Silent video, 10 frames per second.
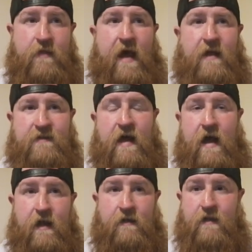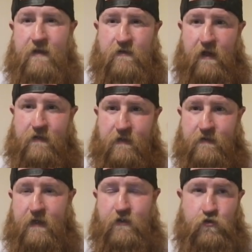that aside, that's classed
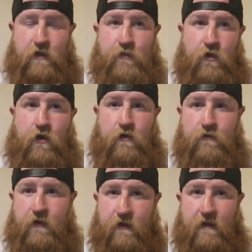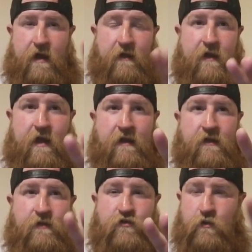as extreme pornography, like
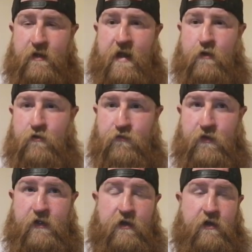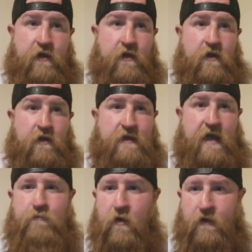anything to do with necrophilia,
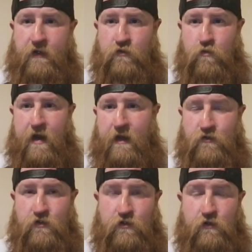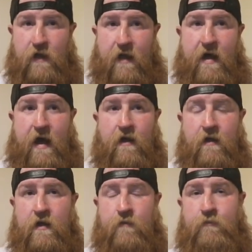dead bodies, rapes and stuff like that.
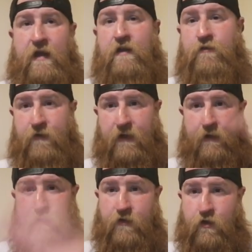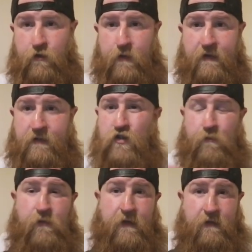Paedophilia, on the other hand, is
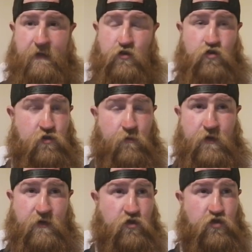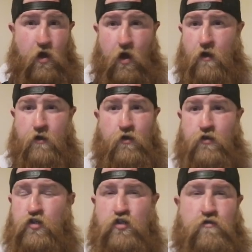completely something just on
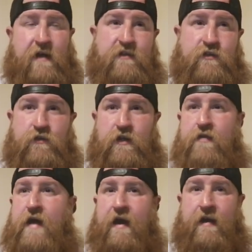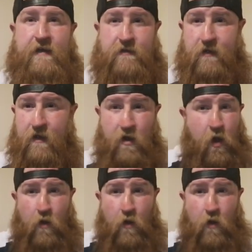another stratosphere. That is,